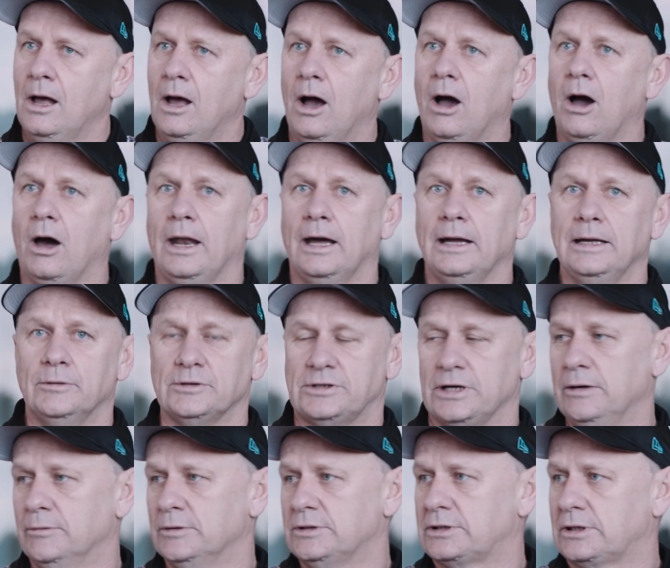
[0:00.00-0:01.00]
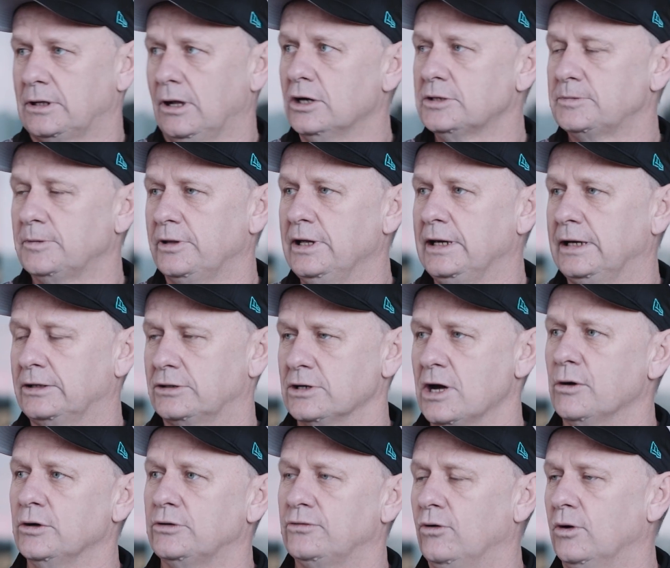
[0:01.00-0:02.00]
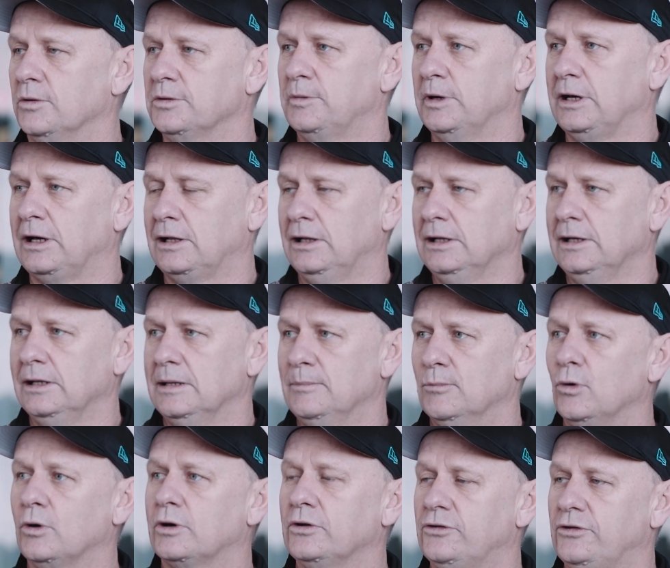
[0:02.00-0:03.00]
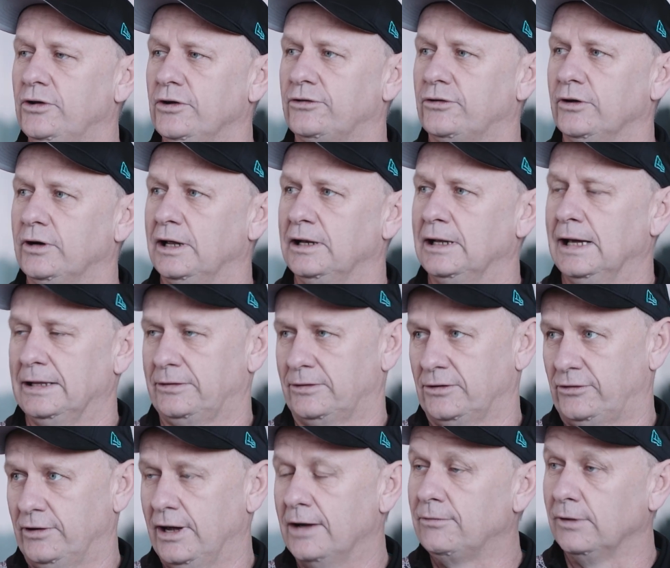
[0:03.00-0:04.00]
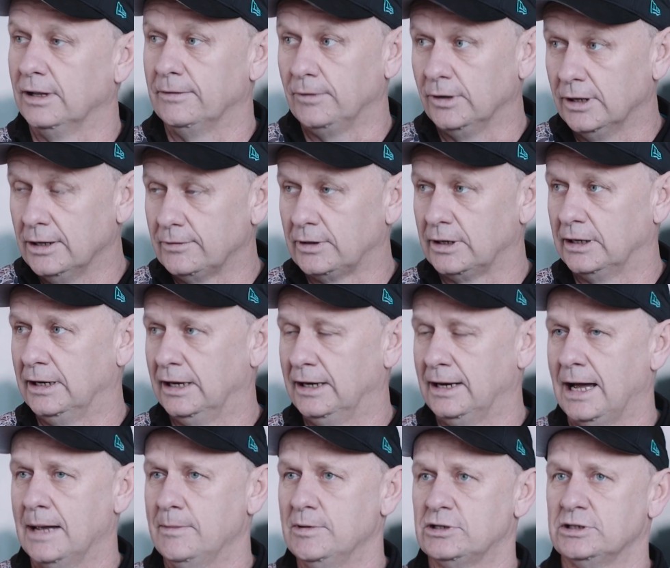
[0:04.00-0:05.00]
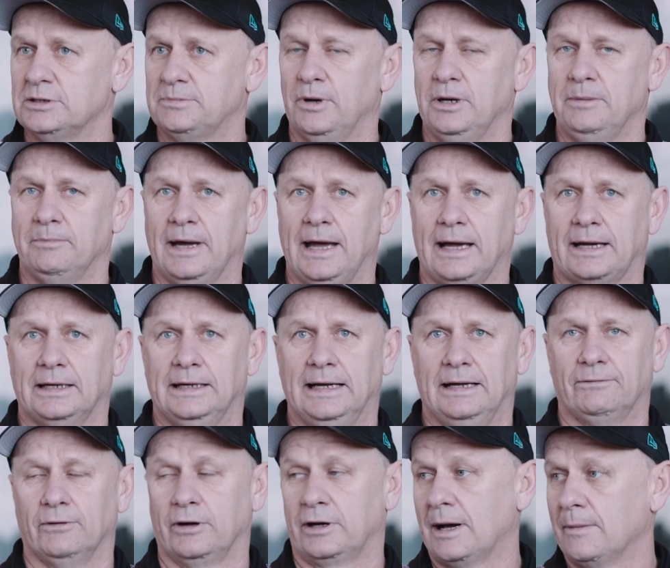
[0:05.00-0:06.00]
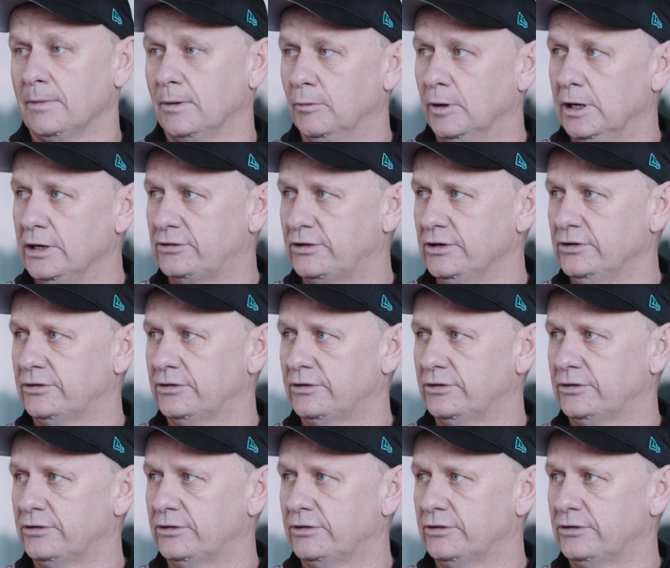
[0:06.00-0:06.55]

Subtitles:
Oh, I know he was close, but I think Jared's form's been clearly more consistent at the sample level even, and Hamish has been back and for a couple of weeks.